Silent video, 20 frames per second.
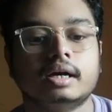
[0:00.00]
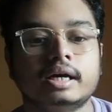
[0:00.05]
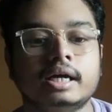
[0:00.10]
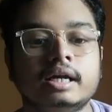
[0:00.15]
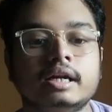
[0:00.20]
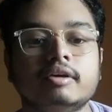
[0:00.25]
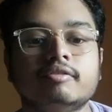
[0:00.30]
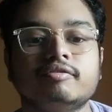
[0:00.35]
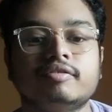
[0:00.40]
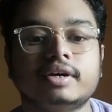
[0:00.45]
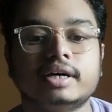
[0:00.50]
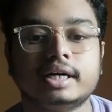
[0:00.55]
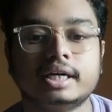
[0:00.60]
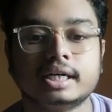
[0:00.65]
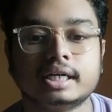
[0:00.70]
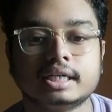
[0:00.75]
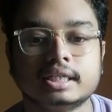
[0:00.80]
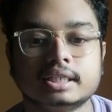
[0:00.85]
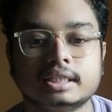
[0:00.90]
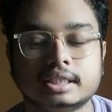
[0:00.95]
in the
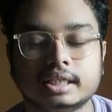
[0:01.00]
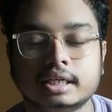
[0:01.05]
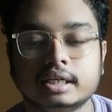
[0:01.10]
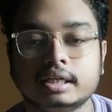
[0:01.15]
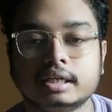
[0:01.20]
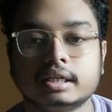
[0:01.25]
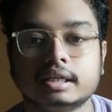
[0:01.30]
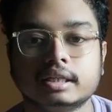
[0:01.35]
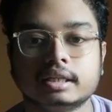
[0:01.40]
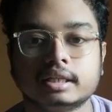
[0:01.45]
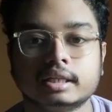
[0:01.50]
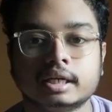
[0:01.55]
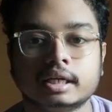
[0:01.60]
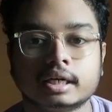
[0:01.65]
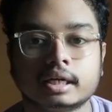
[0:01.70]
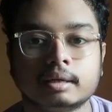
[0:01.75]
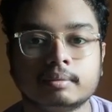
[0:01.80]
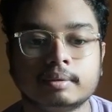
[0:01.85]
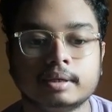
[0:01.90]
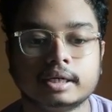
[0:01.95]
vertical chain that
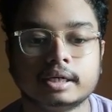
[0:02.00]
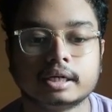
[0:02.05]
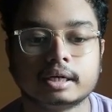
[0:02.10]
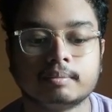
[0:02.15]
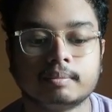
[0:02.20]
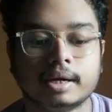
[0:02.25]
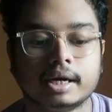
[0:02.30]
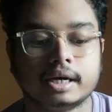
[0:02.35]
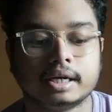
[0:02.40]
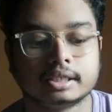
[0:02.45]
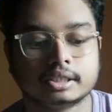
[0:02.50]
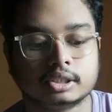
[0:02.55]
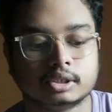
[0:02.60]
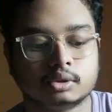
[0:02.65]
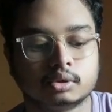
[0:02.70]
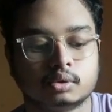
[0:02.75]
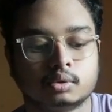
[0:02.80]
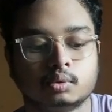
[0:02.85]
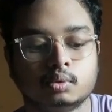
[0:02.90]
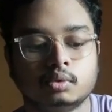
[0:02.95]
can be determined as a
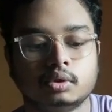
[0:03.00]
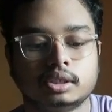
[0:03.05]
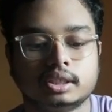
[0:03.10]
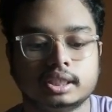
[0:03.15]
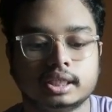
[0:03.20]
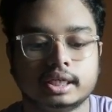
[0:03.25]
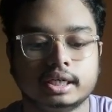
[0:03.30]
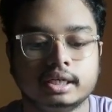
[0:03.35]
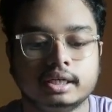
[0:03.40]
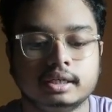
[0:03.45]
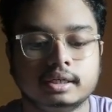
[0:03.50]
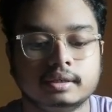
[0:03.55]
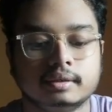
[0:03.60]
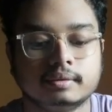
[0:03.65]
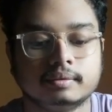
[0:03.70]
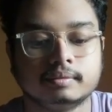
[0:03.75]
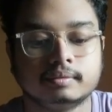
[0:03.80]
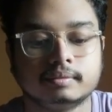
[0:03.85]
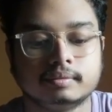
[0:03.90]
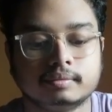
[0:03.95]
root chain
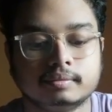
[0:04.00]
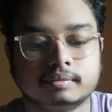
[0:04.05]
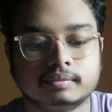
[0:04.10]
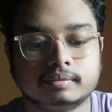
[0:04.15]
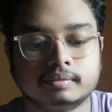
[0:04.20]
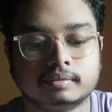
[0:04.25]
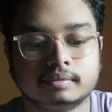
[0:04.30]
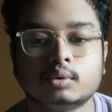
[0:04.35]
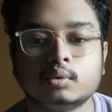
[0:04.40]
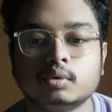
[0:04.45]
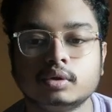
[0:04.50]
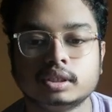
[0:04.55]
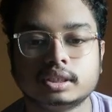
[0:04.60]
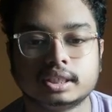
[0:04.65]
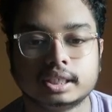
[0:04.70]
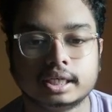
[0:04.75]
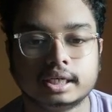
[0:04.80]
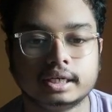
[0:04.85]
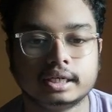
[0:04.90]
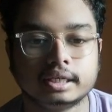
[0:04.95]

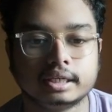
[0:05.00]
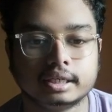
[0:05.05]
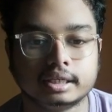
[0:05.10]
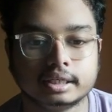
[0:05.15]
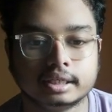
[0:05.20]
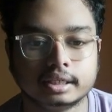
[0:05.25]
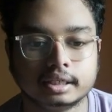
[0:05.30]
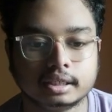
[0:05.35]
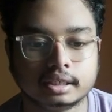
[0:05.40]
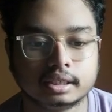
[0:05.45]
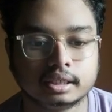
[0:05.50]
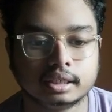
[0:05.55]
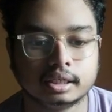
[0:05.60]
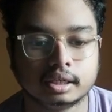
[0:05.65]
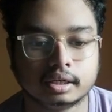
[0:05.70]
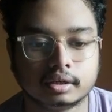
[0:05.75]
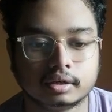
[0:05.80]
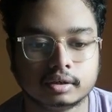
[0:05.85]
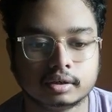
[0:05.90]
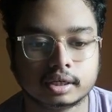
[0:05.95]
here.
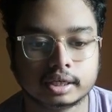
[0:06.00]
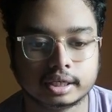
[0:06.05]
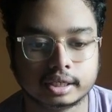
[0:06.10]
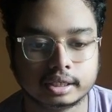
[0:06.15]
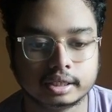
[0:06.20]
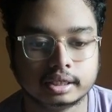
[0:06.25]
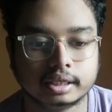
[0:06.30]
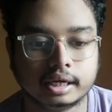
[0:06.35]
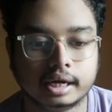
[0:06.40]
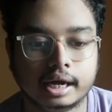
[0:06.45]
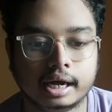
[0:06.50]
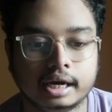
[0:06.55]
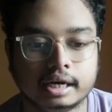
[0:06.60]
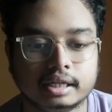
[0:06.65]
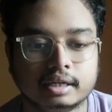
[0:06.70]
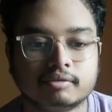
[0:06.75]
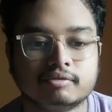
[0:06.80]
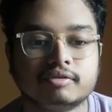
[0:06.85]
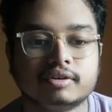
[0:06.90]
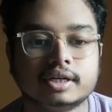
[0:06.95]
Okay,
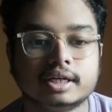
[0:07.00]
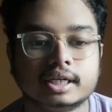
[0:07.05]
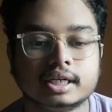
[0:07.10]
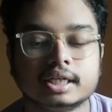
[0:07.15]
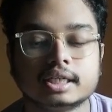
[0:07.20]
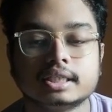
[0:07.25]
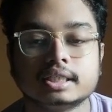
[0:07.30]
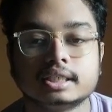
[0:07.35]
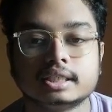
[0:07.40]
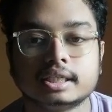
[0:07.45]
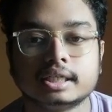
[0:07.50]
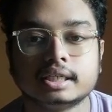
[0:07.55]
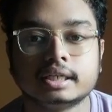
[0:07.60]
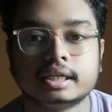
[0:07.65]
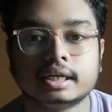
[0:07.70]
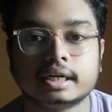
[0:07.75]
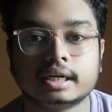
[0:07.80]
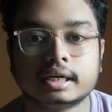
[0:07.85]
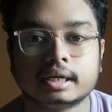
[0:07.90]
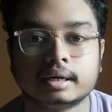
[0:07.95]
and the vertical chain,
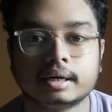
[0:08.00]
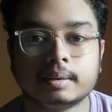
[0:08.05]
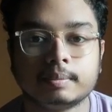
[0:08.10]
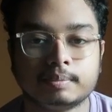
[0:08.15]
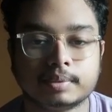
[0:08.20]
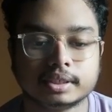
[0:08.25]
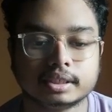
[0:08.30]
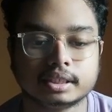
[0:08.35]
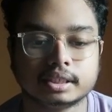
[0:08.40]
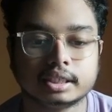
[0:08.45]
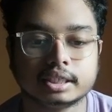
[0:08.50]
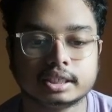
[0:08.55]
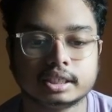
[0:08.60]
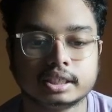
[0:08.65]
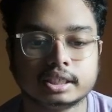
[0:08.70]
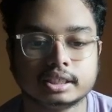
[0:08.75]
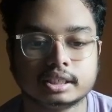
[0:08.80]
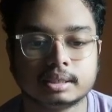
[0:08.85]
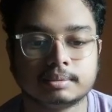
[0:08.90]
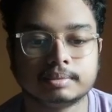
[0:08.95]
the
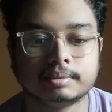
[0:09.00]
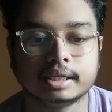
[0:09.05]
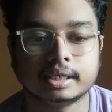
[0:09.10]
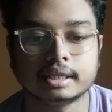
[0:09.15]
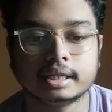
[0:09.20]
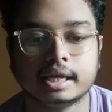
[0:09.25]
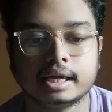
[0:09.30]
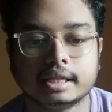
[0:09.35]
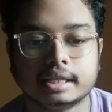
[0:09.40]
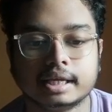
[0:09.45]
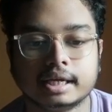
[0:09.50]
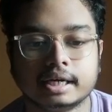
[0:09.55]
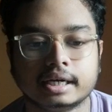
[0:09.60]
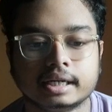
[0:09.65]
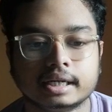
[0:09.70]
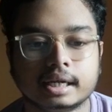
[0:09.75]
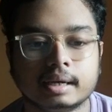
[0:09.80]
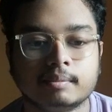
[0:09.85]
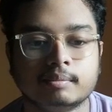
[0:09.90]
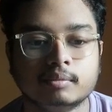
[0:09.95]
representation is something like
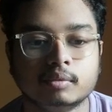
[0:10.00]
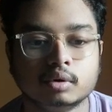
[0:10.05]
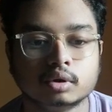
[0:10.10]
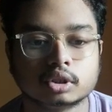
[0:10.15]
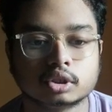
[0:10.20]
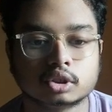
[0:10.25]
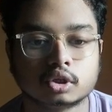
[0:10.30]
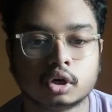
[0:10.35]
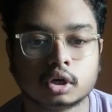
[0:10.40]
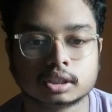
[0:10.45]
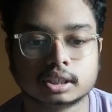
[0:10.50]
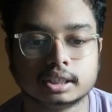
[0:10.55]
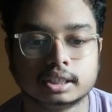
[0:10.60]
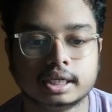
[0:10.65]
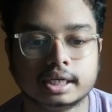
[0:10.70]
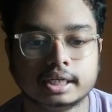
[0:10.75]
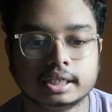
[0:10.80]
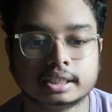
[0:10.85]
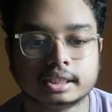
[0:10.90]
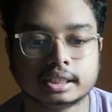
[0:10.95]
that. The most
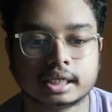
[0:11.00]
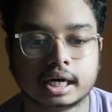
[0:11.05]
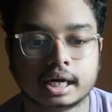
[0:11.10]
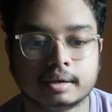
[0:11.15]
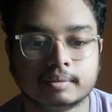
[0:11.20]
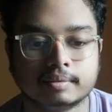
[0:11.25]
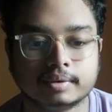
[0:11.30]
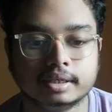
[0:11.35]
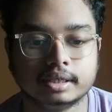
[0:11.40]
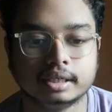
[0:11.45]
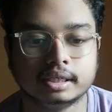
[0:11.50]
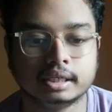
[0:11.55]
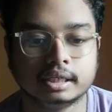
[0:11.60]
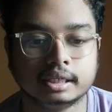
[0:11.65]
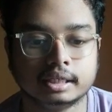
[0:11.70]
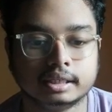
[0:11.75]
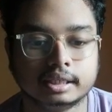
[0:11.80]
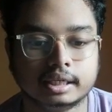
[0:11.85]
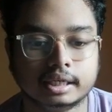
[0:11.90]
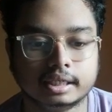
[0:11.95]
oxidized carbon,
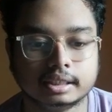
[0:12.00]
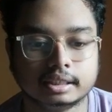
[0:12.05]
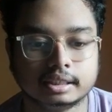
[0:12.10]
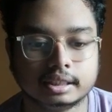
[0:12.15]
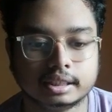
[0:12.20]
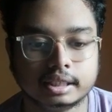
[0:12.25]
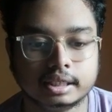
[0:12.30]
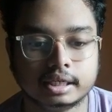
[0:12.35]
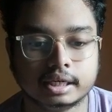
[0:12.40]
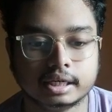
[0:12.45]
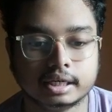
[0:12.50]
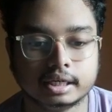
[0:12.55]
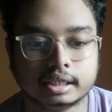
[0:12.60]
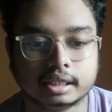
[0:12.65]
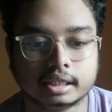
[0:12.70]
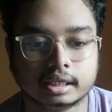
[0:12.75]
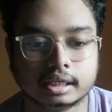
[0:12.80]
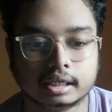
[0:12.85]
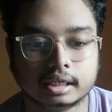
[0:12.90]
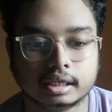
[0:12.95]
that is here,